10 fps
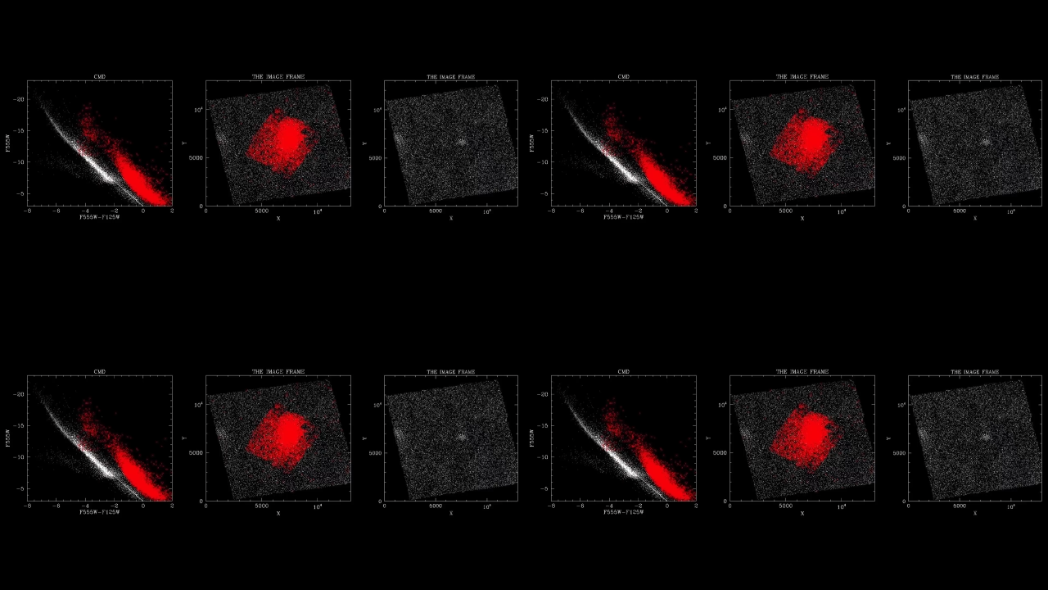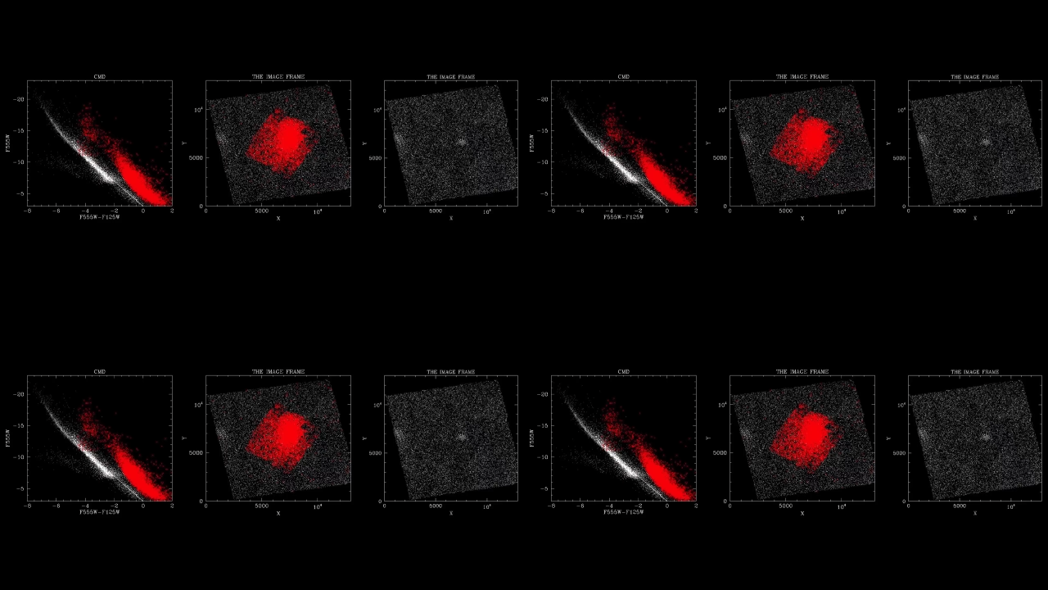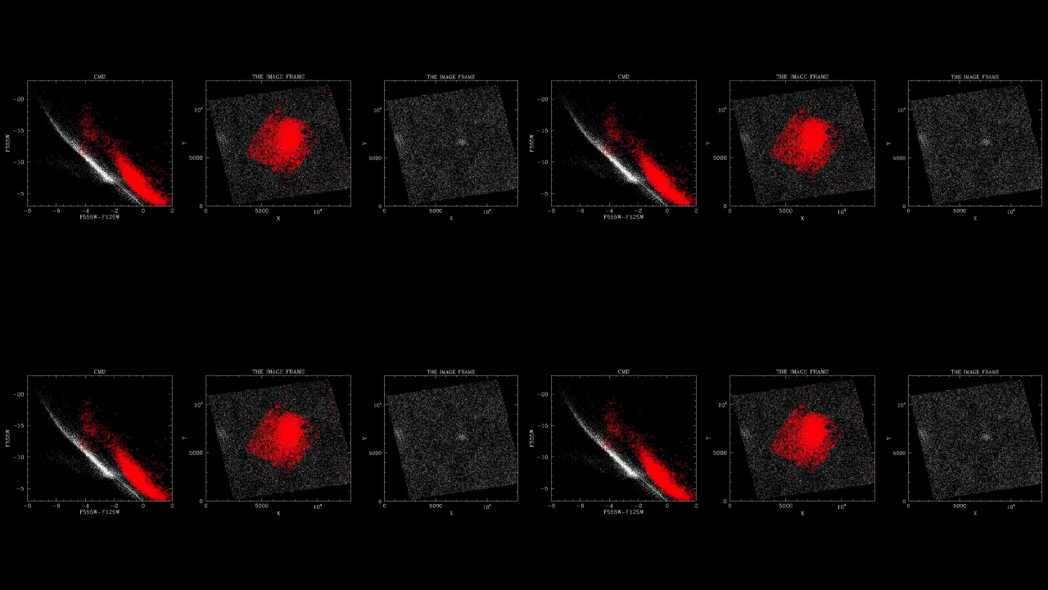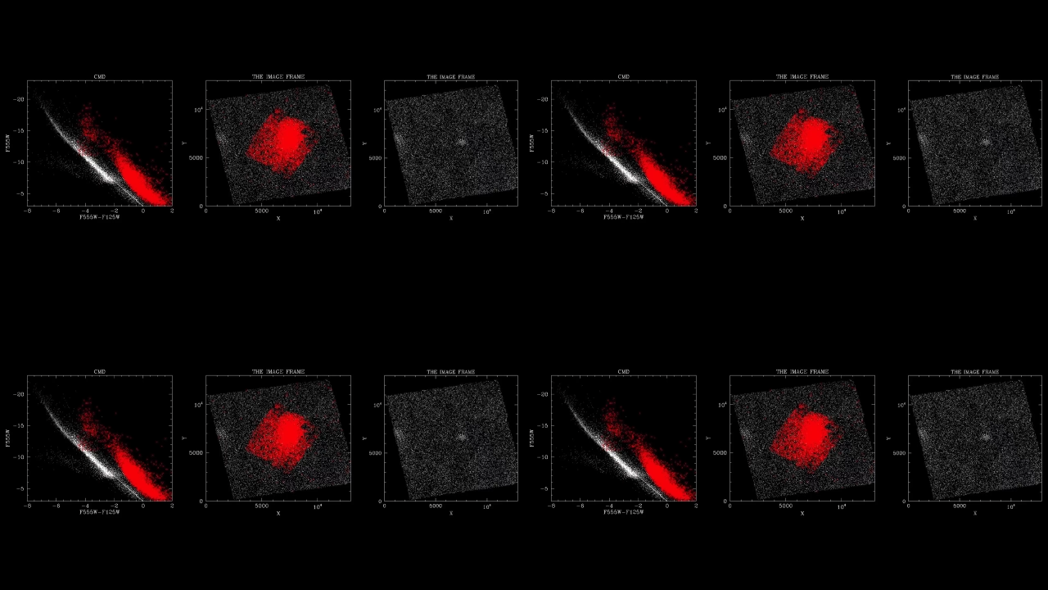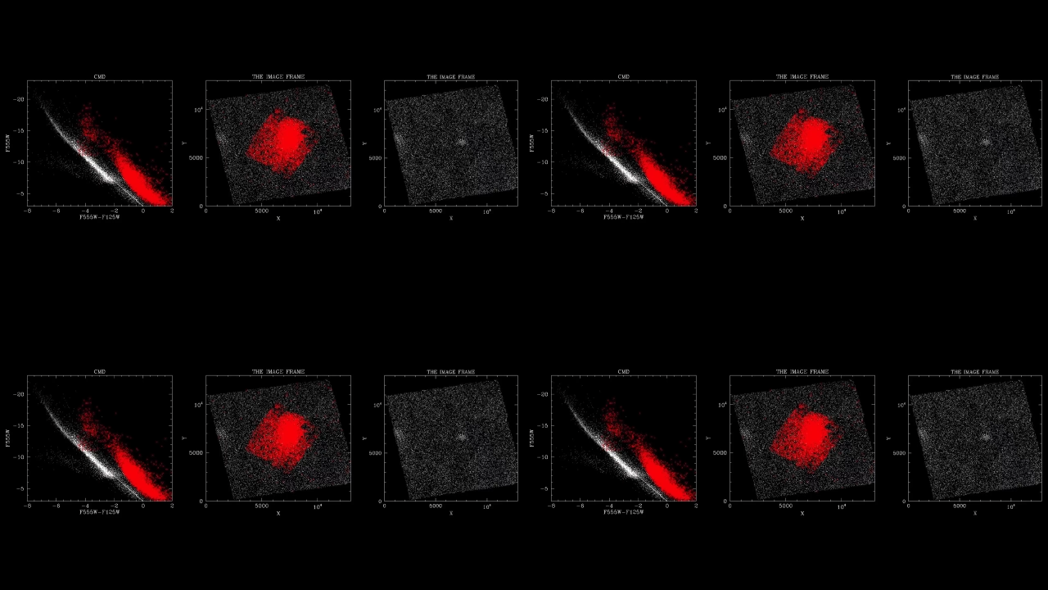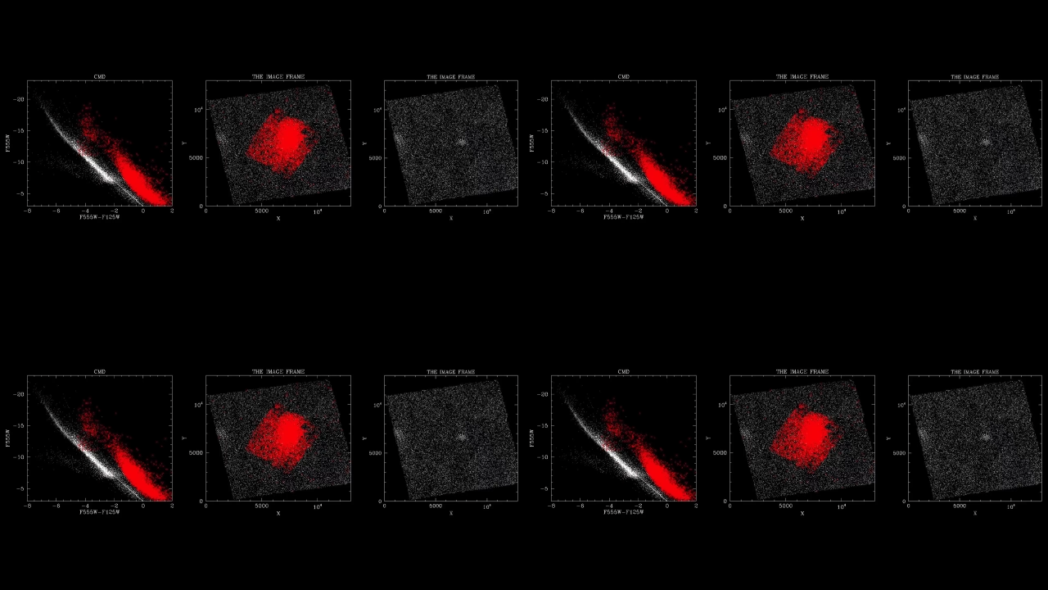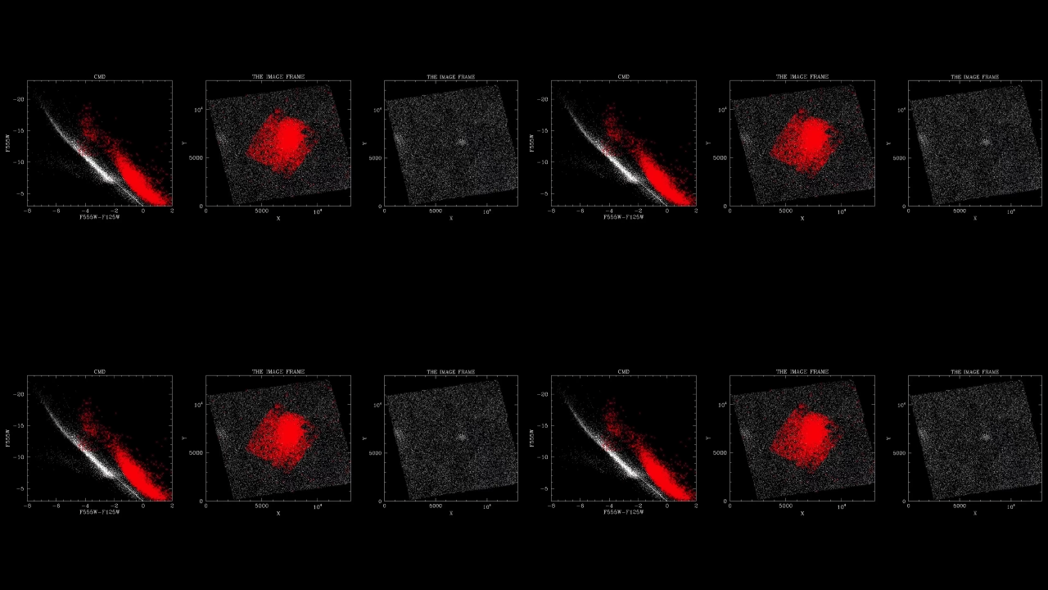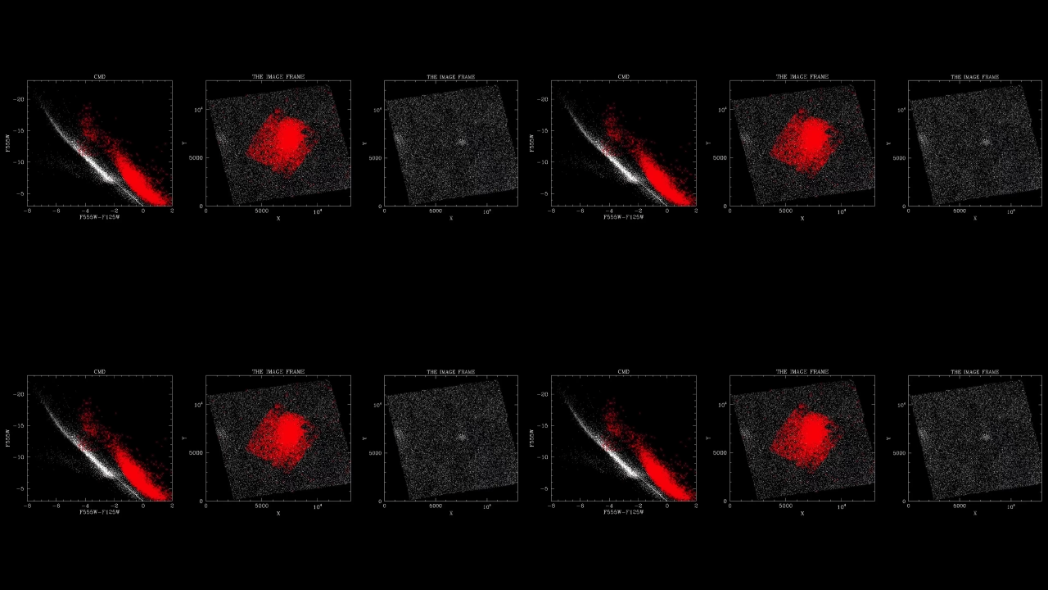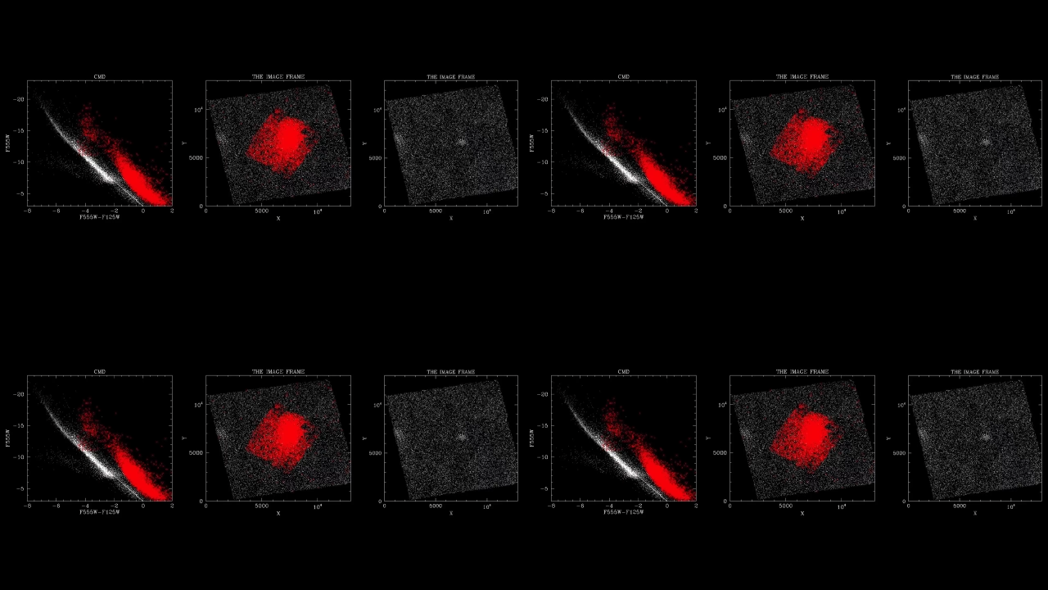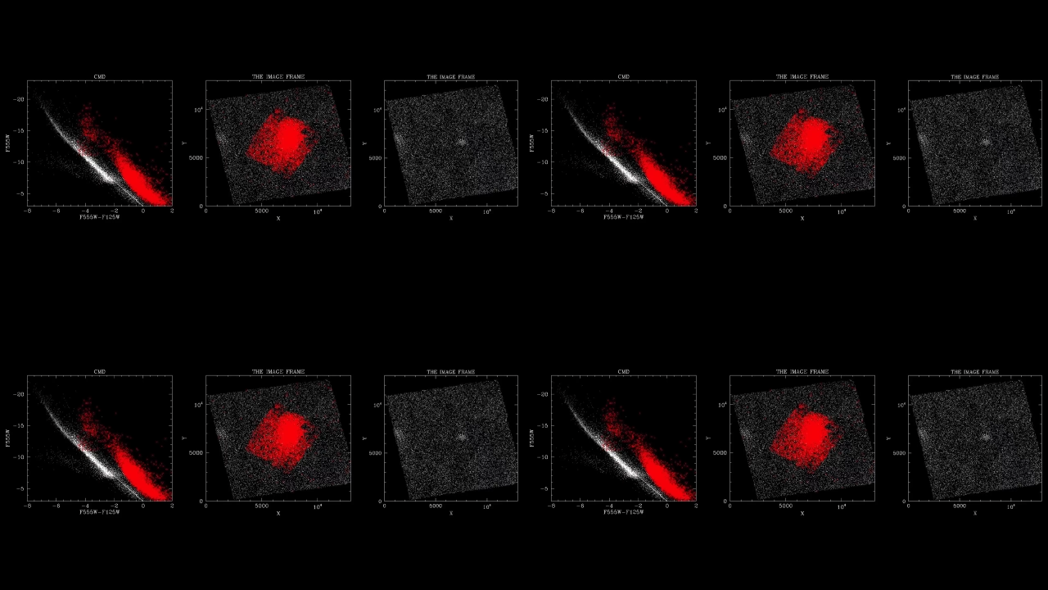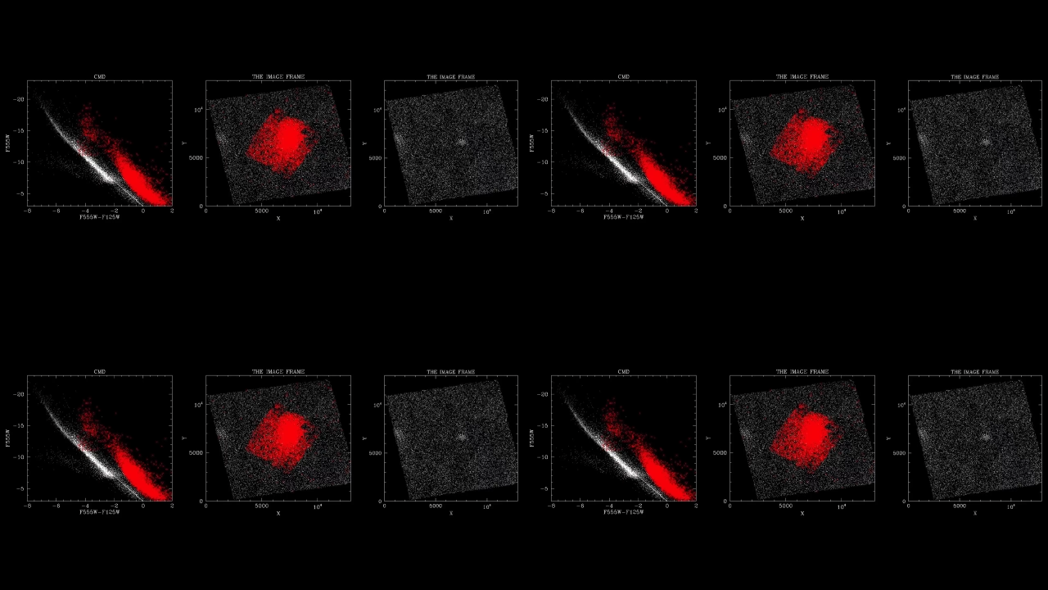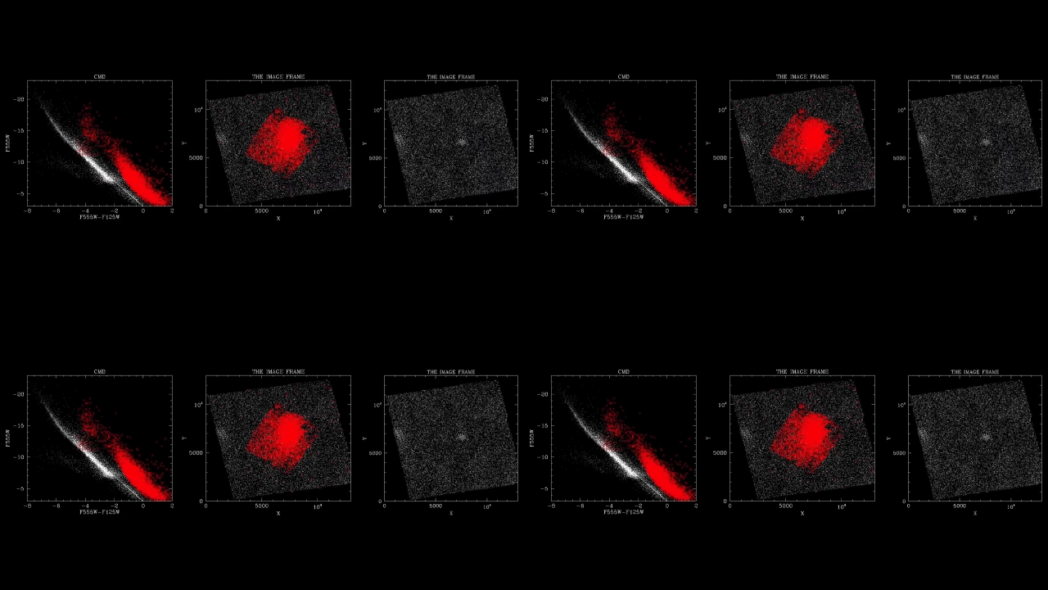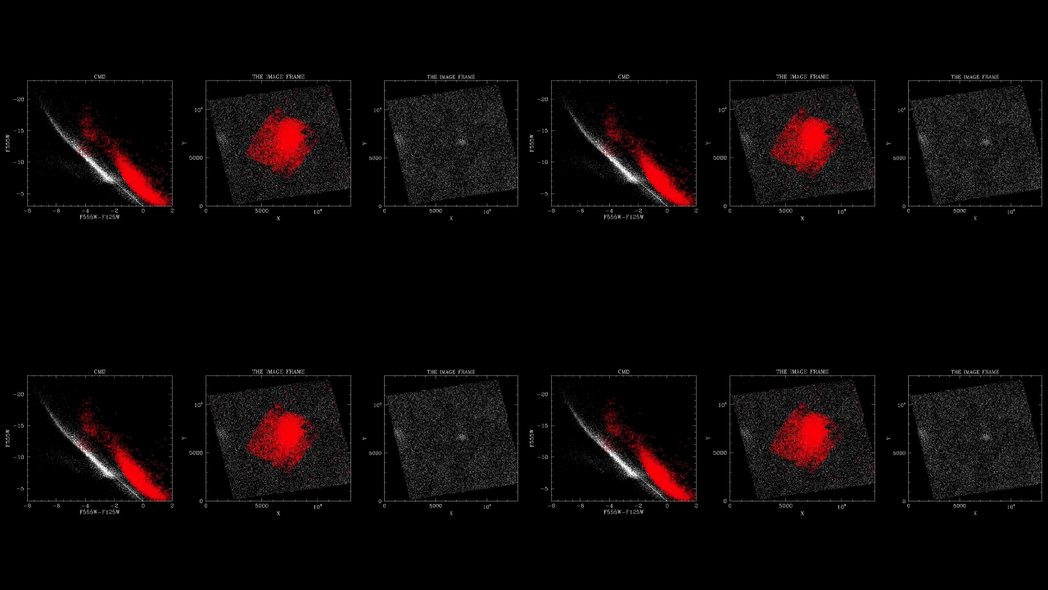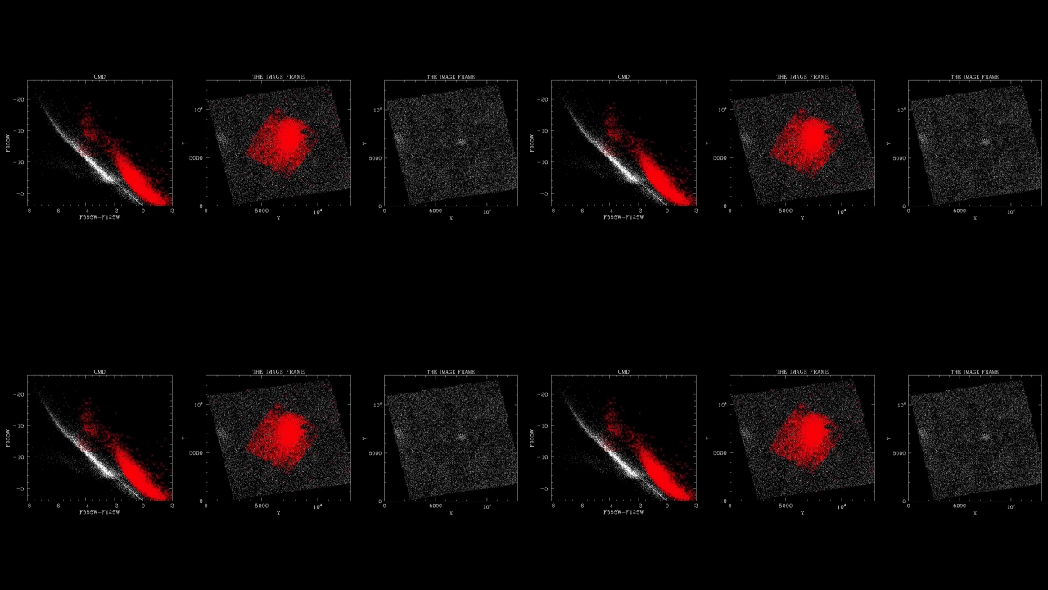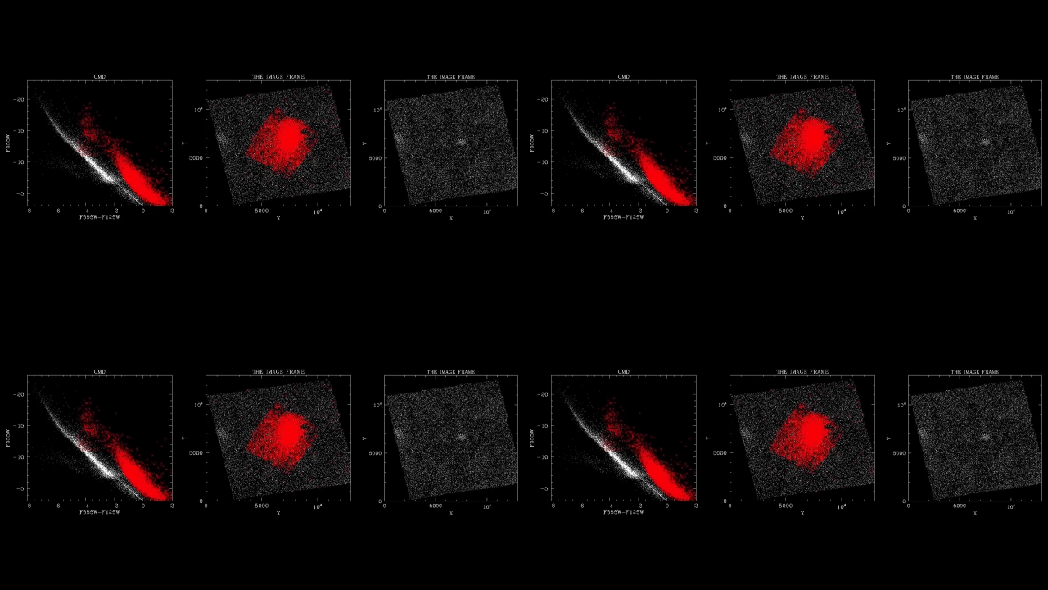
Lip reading: No face is visible, so there are no lips to read.